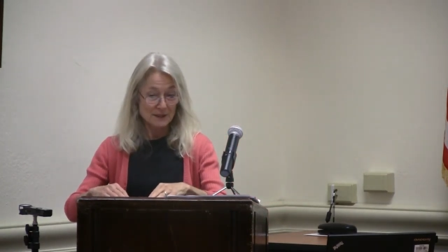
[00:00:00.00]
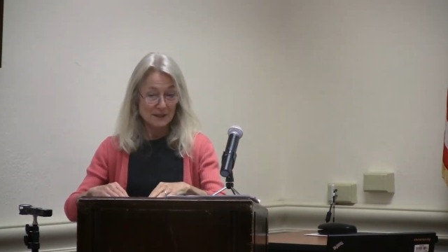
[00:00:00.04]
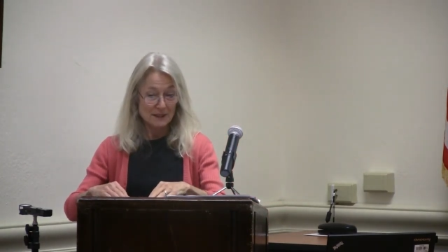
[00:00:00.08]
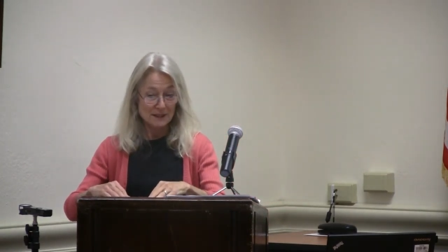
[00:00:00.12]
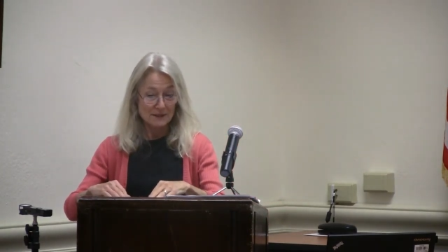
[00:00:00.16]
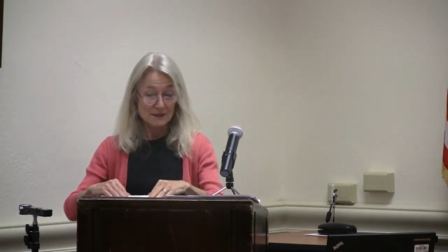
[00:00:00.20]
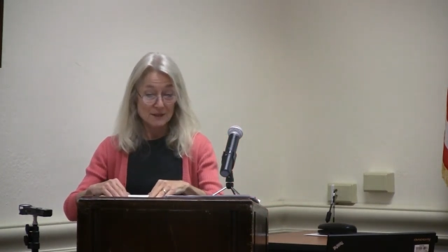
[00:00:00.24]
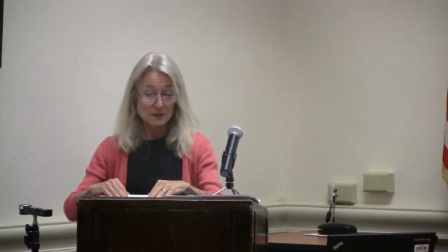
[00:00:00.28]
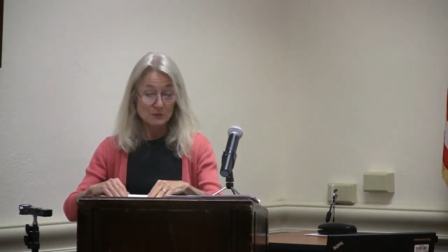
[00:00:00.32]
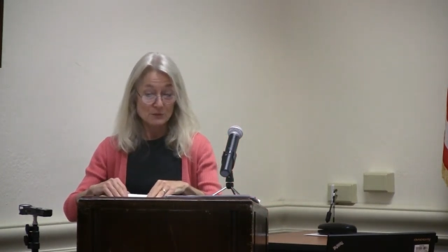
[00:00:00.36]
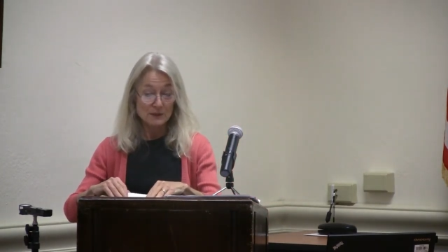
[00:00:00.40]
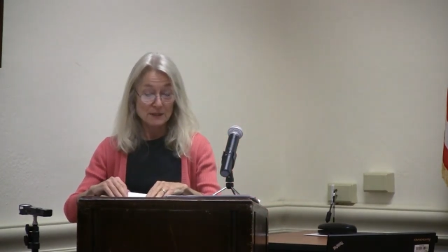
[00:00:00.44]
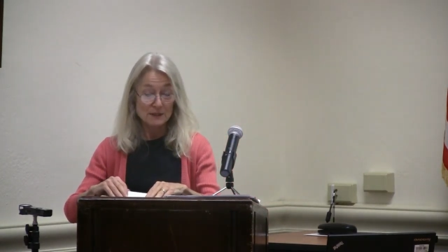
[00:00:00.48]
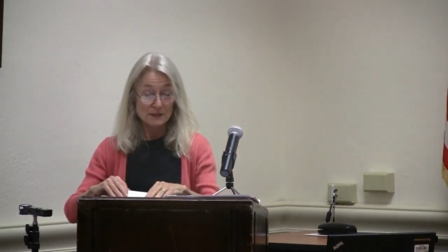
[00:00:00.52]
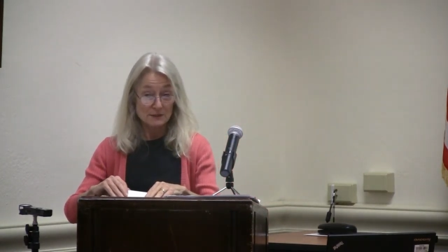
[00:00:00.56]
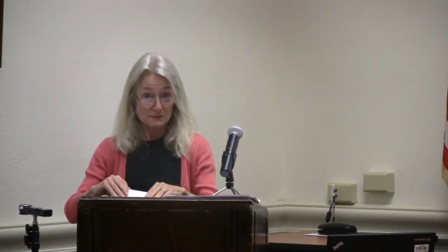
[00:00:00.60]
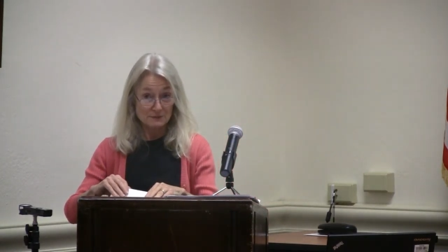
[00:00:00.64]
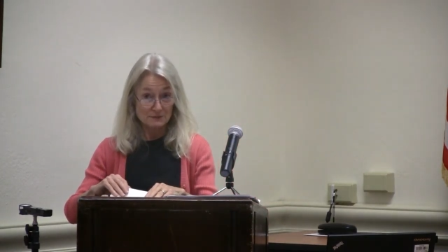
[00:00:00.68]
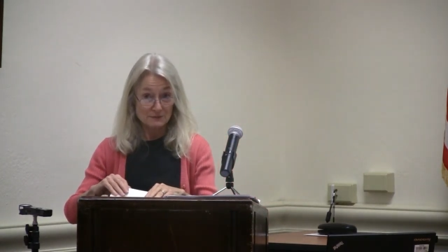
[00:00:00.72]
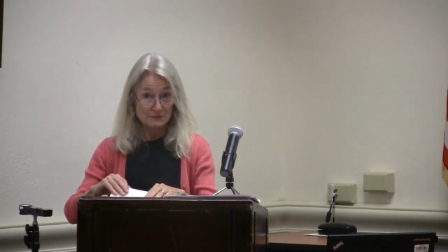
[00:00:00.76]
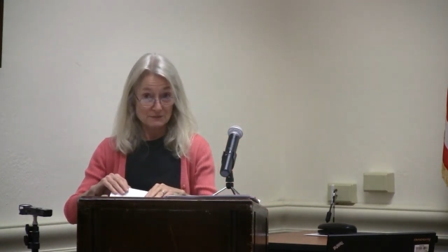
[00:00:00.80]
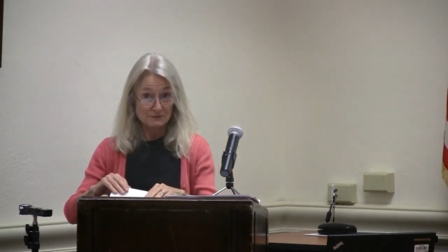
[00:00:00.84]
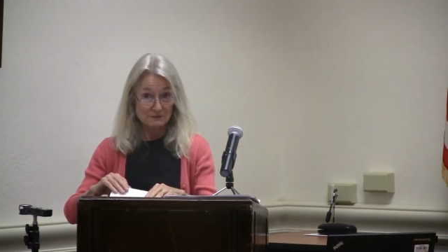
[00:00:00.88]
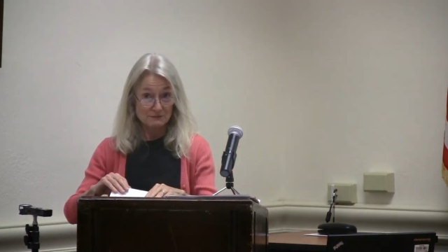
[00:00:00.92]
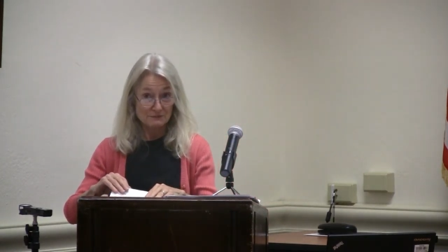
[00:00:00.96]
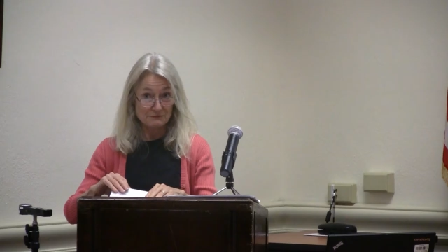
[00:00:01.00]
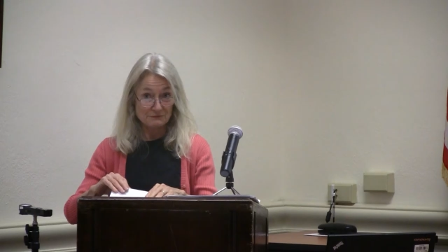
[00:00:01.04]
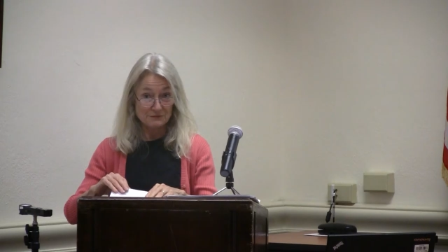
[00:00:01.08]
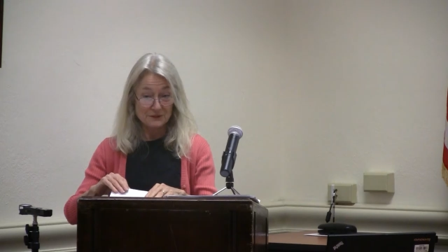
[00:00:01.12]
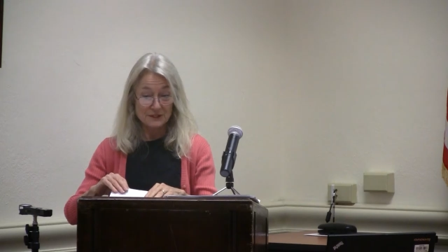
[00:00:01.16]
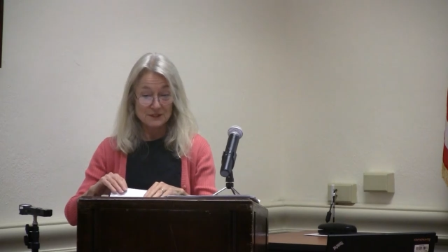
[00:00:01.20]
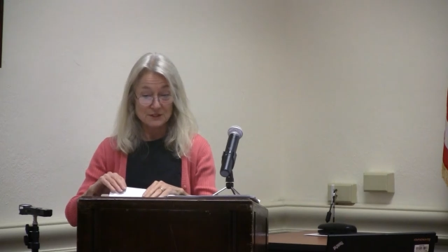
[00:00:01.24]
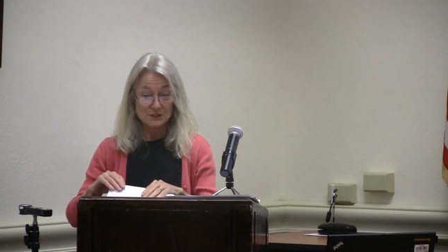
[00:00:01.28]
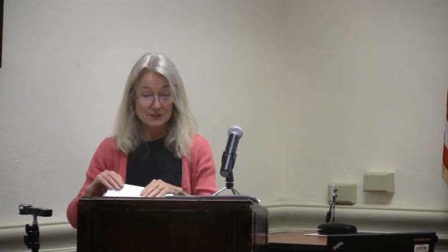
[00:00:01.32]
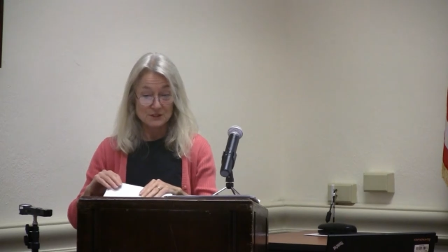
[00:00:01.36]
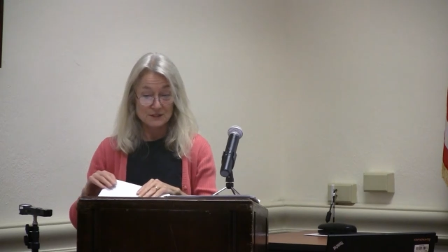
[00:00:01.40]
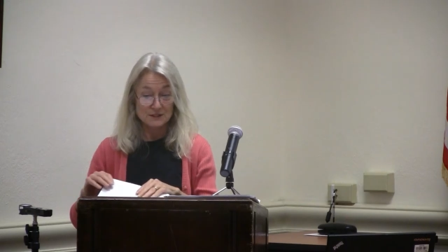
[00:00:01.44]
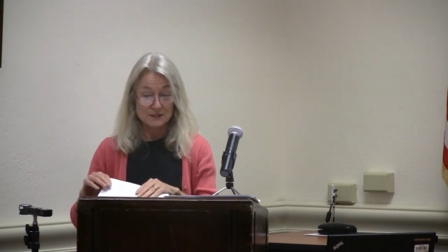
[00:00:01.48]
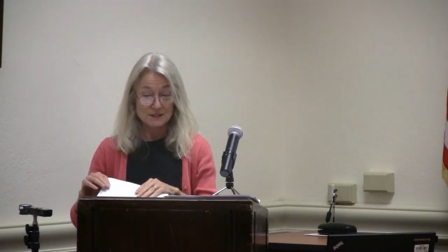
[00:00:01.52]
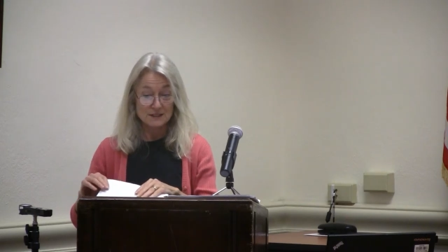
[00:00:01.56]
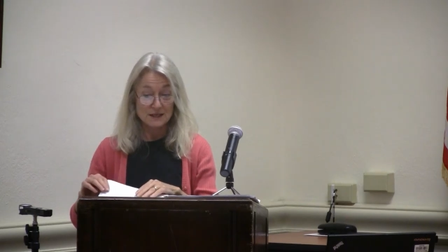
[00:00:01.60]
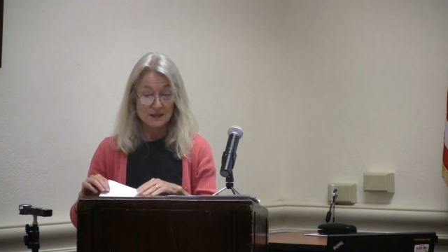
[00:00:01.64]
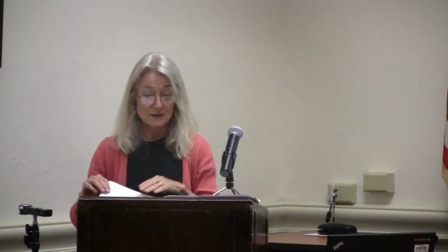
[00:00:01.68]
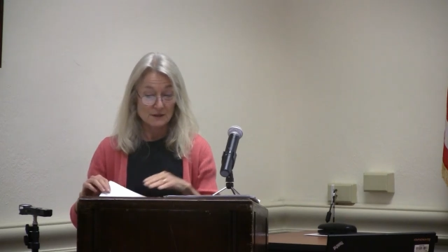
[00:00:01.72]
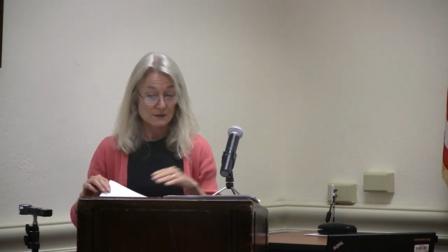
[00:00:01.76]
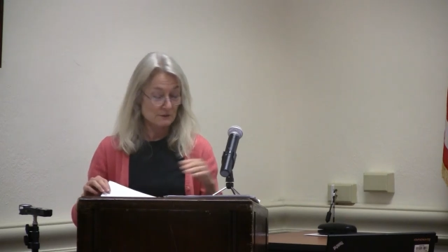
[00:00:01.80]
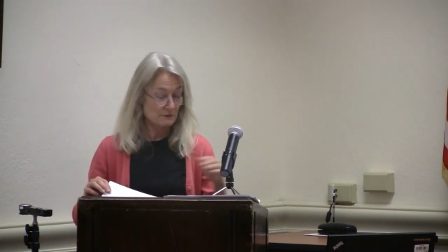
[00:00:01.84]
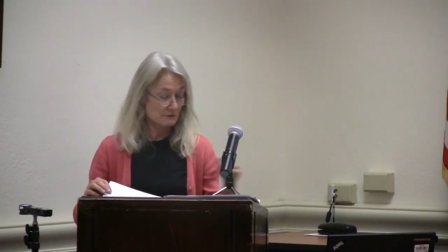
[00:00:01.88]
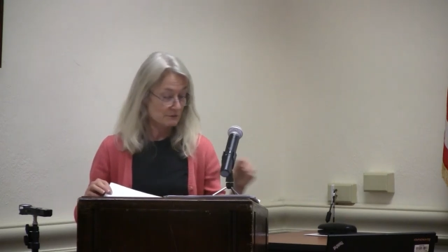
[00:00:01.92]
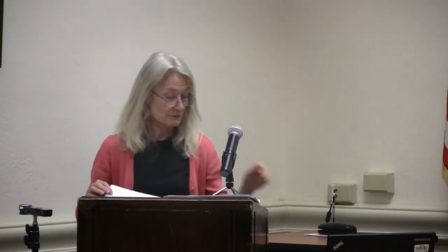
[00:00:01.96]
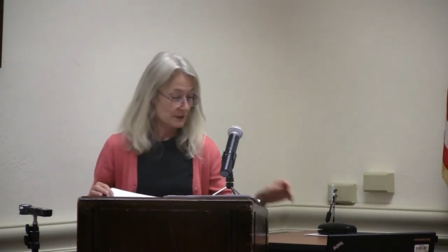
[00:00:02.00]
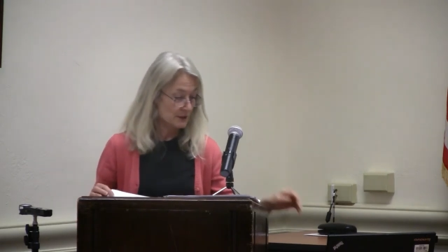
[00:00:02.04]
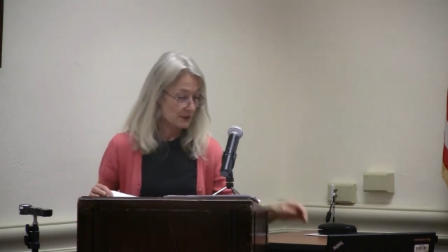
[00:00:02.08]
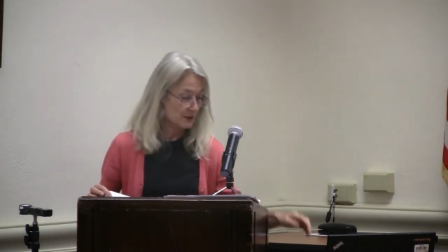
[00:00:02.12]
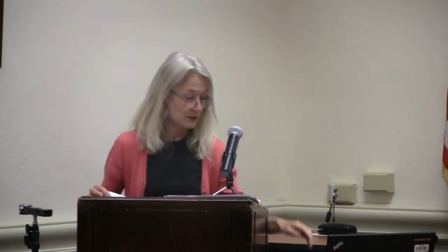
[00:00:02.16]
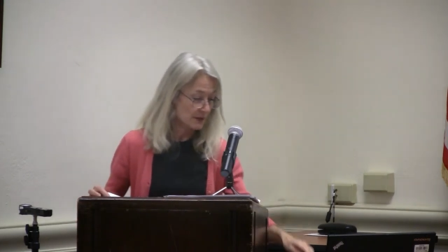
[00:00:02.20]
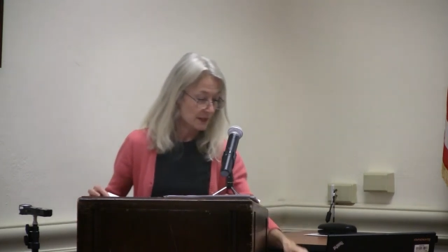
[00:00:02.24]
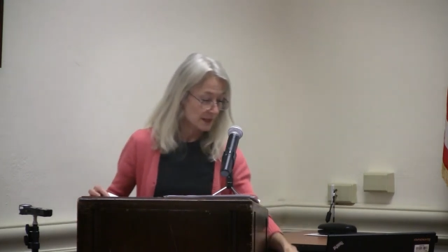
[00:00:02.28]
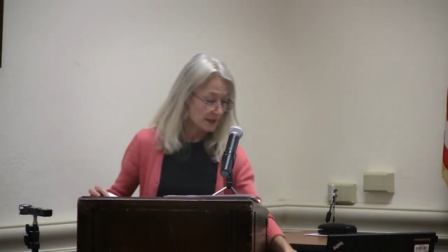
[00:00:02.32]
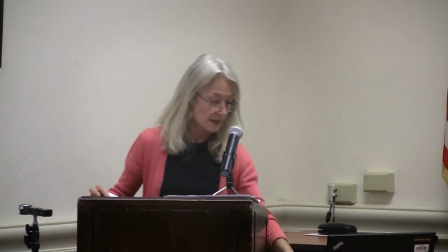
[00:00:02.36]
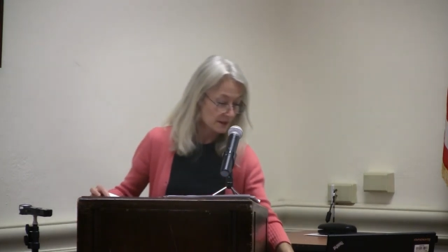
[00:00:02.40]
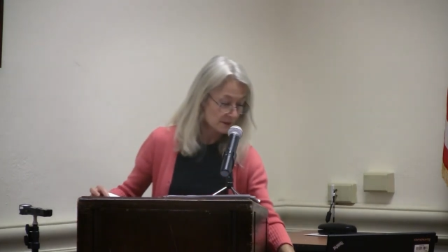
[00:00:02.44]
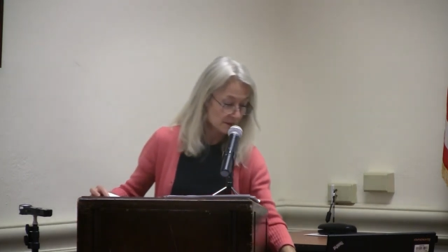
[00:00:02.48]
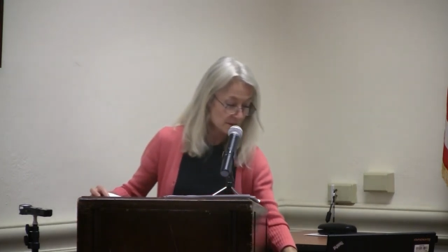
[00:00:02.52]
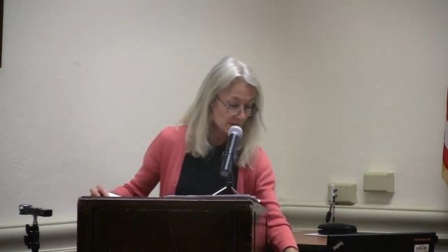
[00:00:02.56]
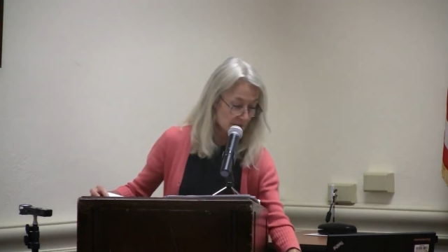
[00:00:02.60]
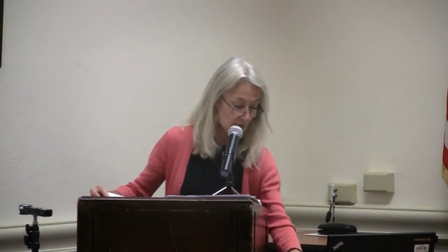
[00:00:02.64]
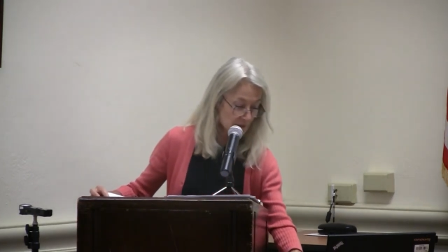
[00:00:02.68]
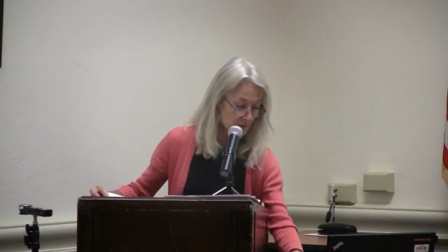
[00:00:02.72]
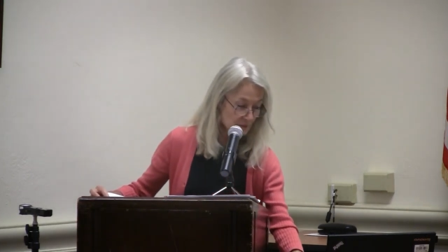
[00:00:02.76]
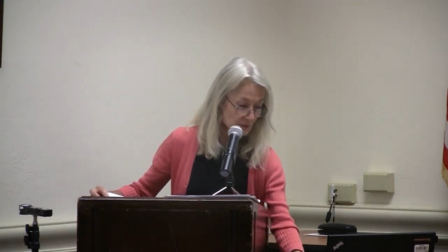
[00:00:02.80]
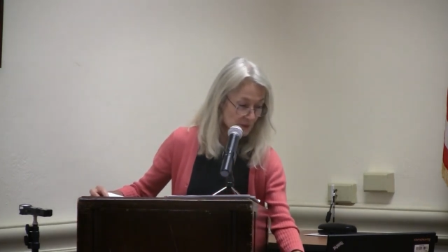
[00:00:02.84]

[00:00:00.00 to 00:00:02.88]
I think we can flesh this out and figure out